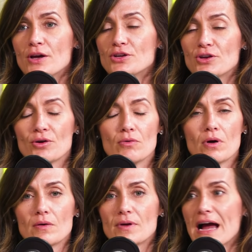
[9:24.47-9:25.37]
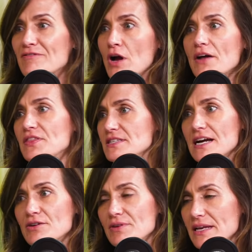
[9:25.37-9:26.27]
you know, I've got this,
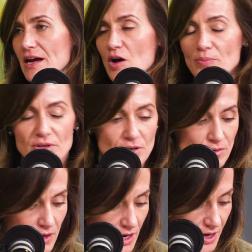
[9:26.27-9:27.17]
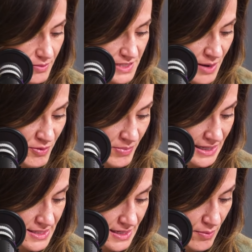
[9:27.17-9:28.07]
I don't need help, you know, type of
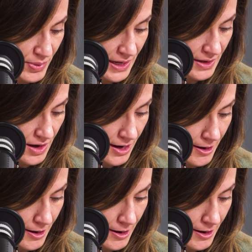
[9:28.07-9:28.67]
mindset. But